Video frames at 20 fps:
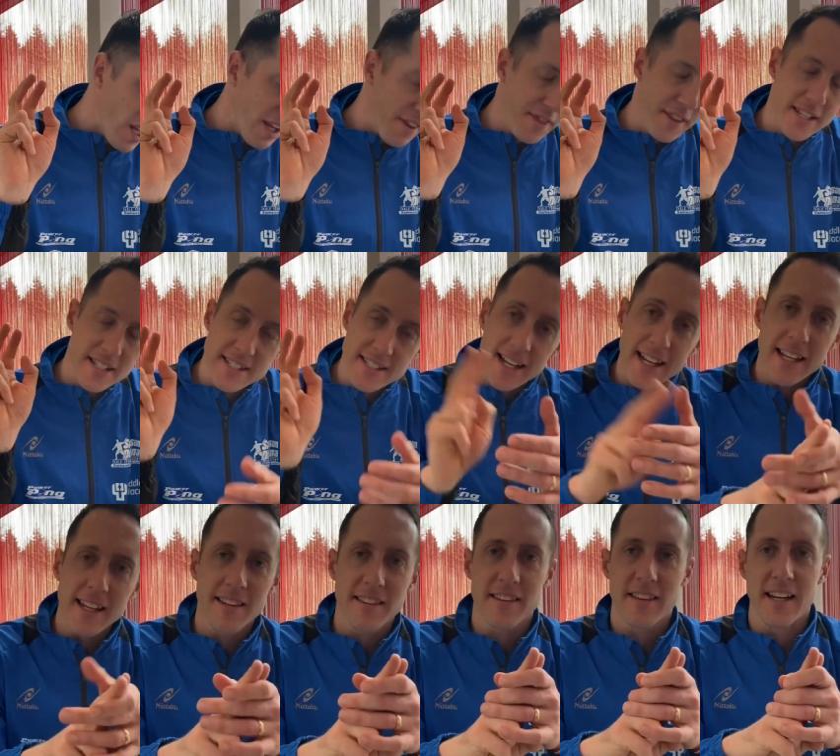The
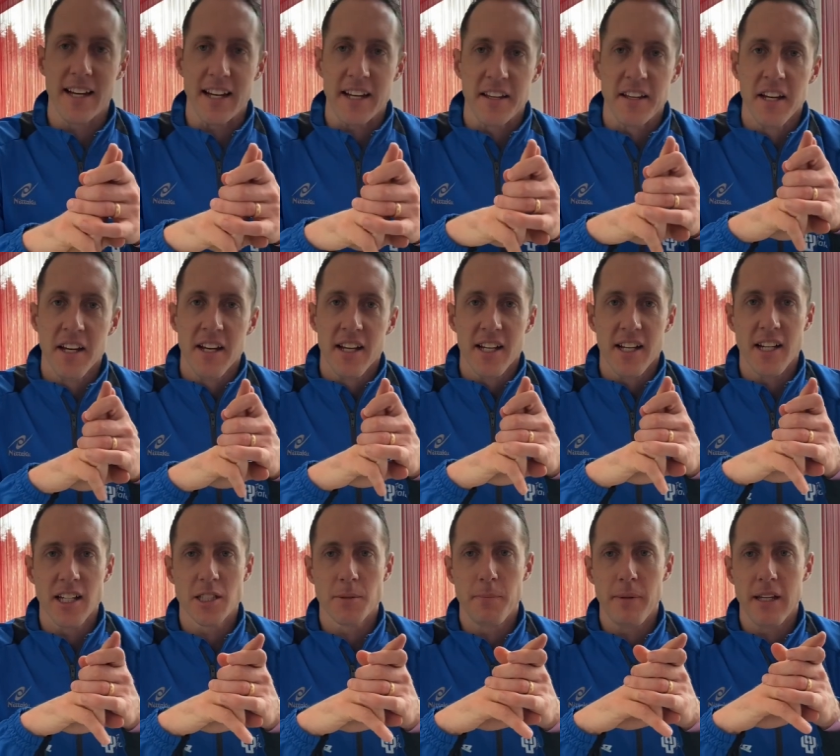second thing
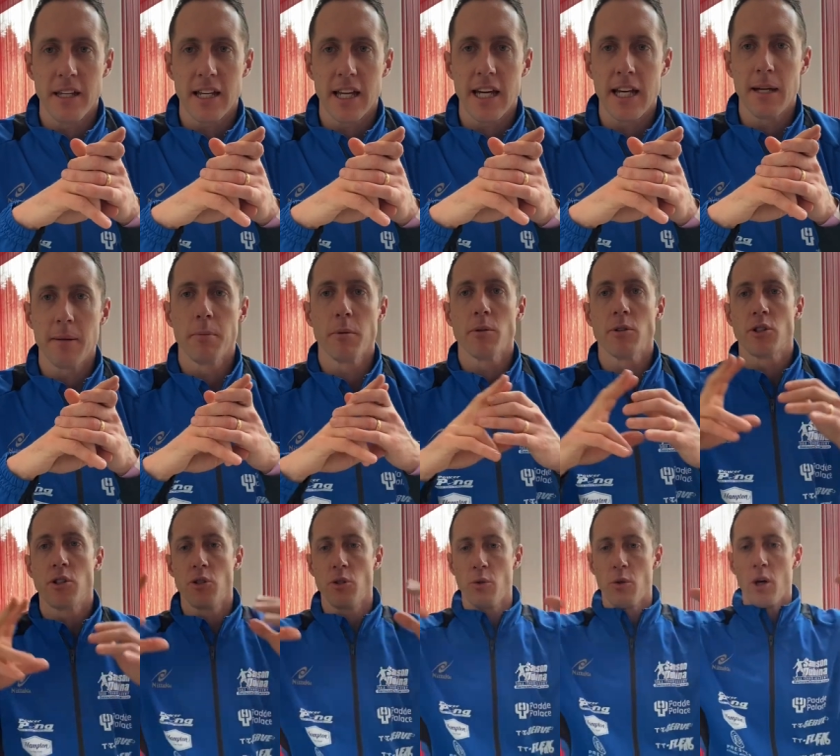is being able
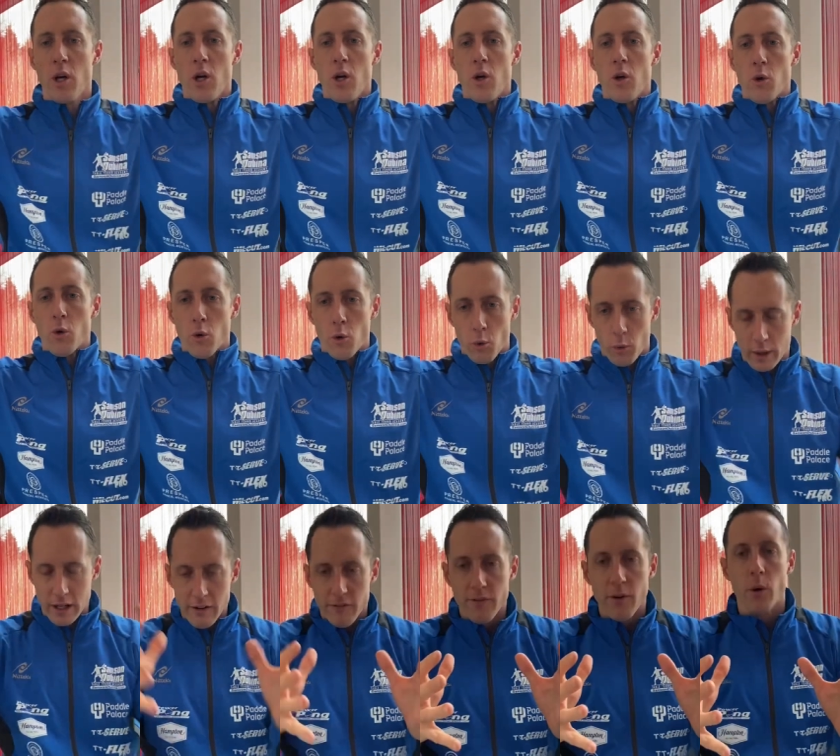to
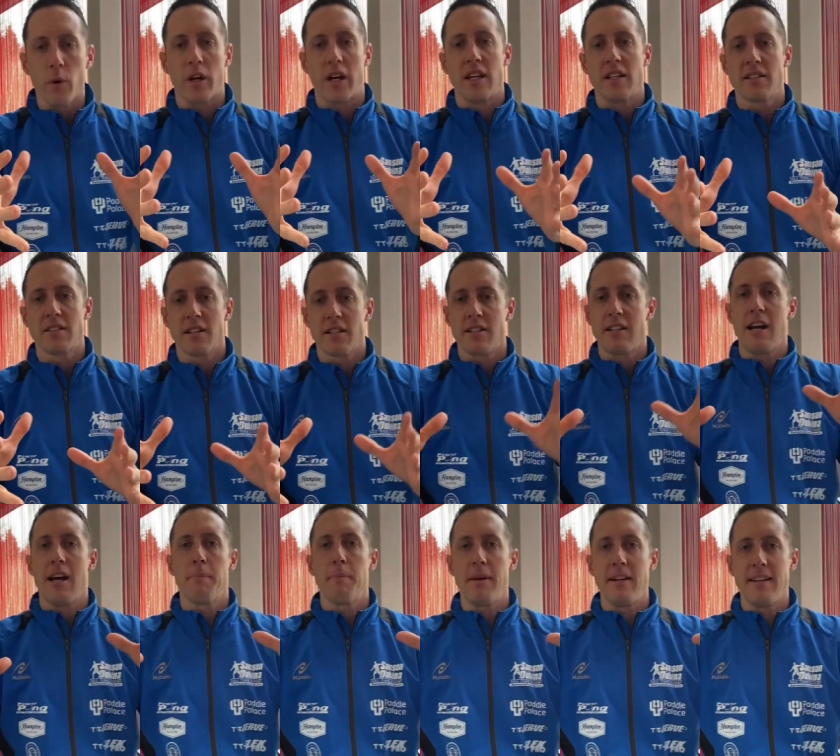refocus,
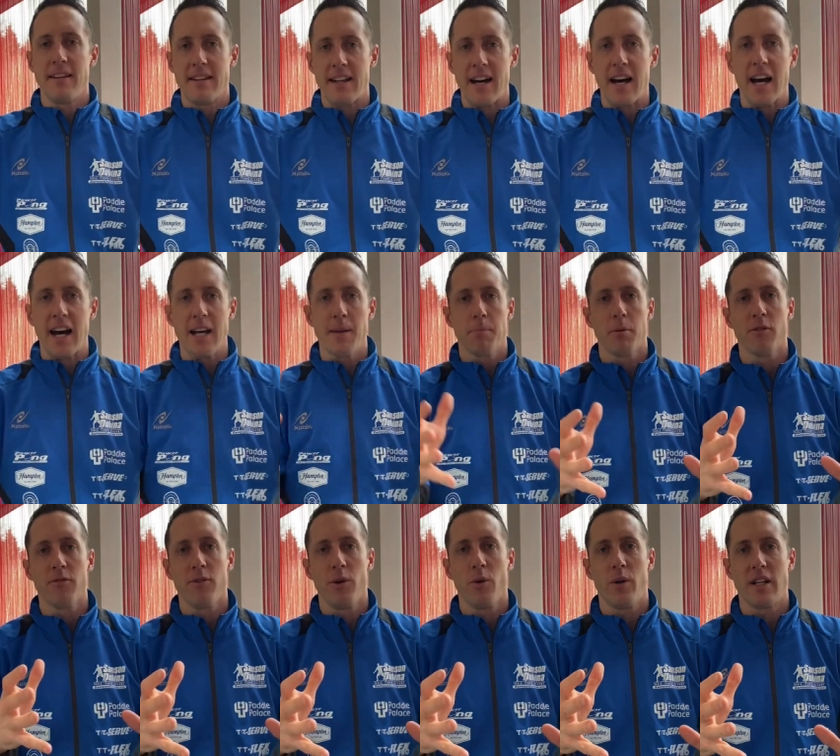tap into that
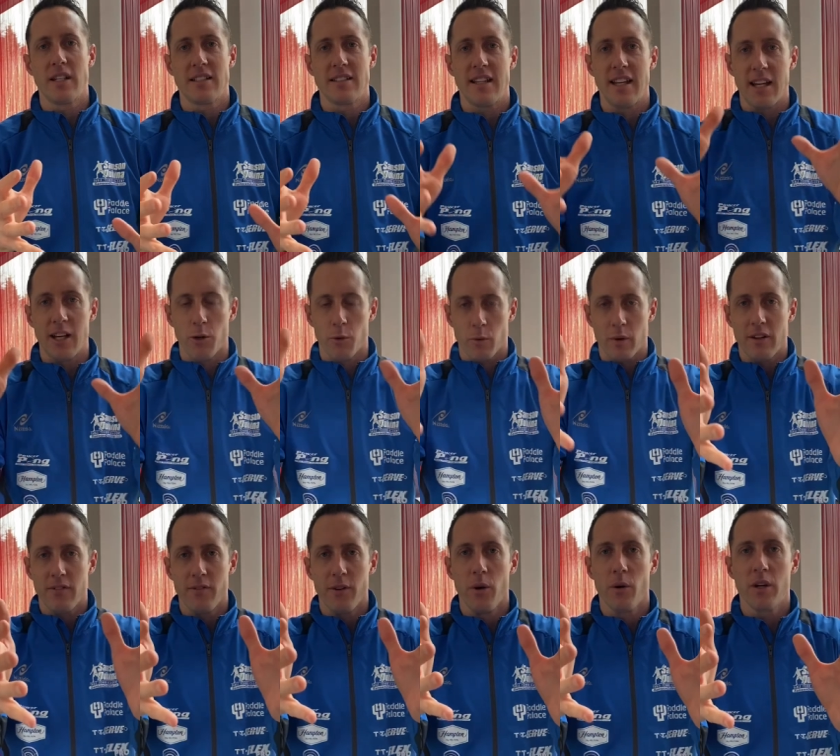hyper-focus state and
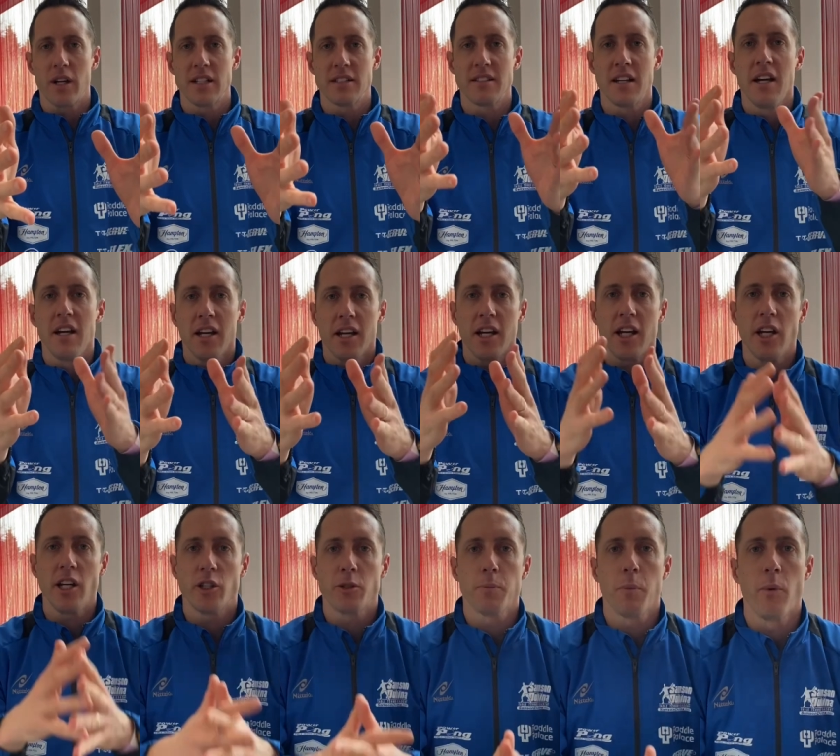refocus
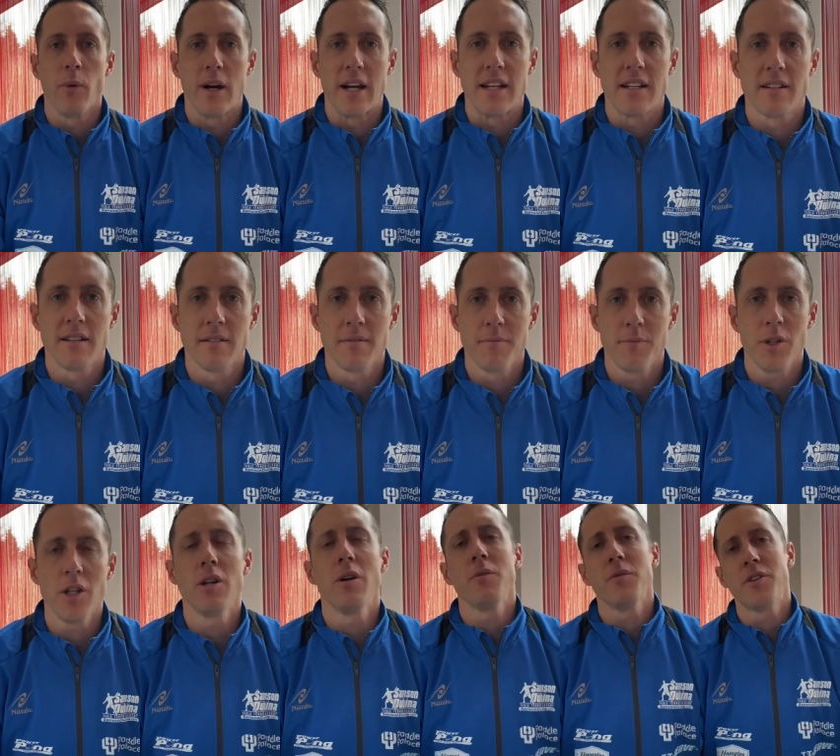each point.
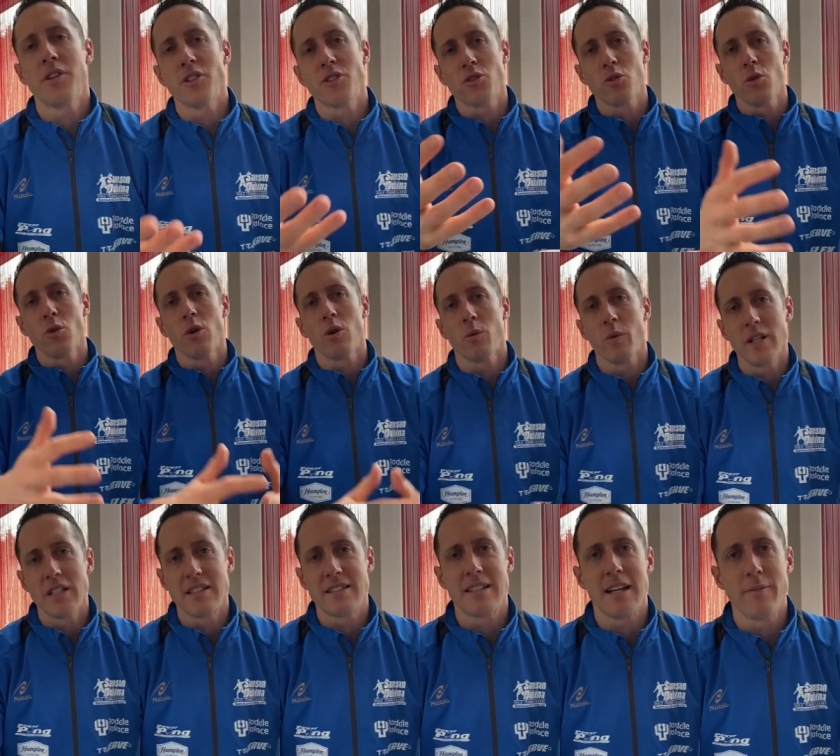You know, the score
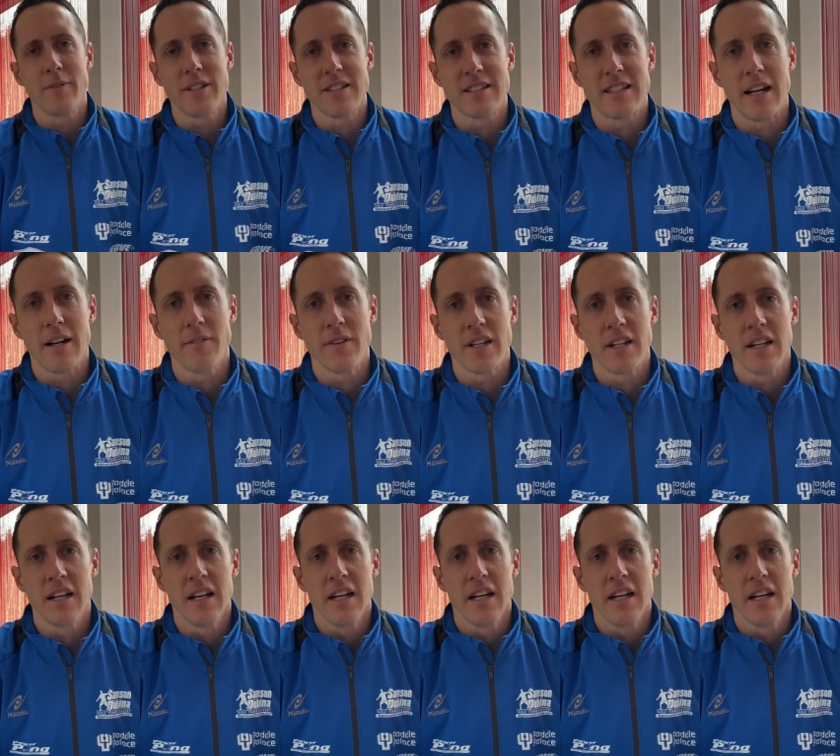was 7-7,